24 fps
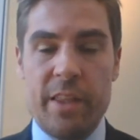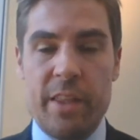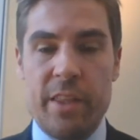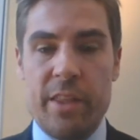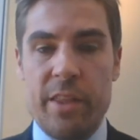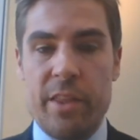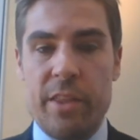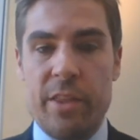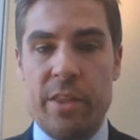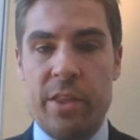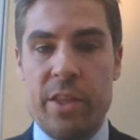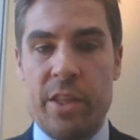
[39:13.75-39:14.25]

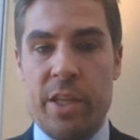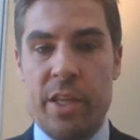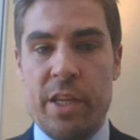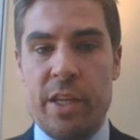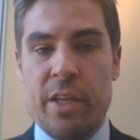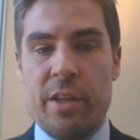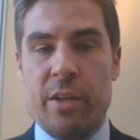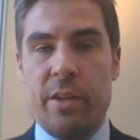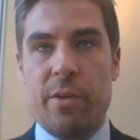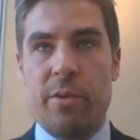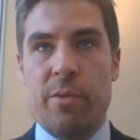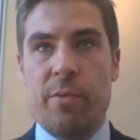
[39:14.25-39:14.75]
The
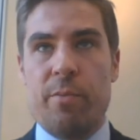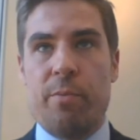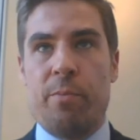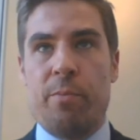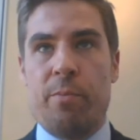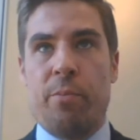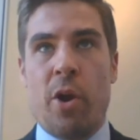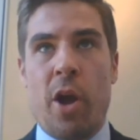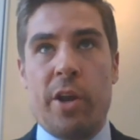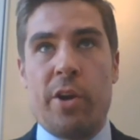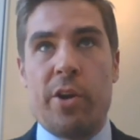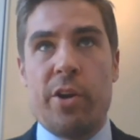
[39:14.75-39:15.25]

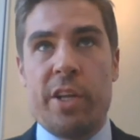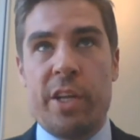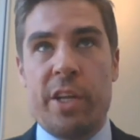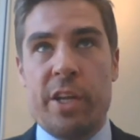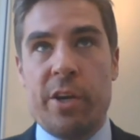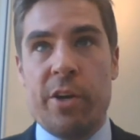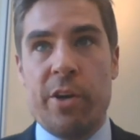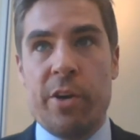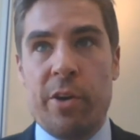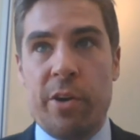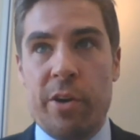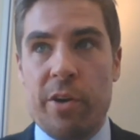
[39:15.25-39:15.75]

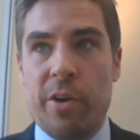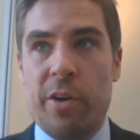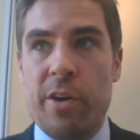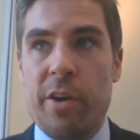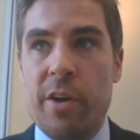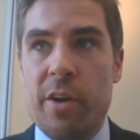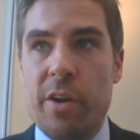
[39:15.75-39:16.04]
broader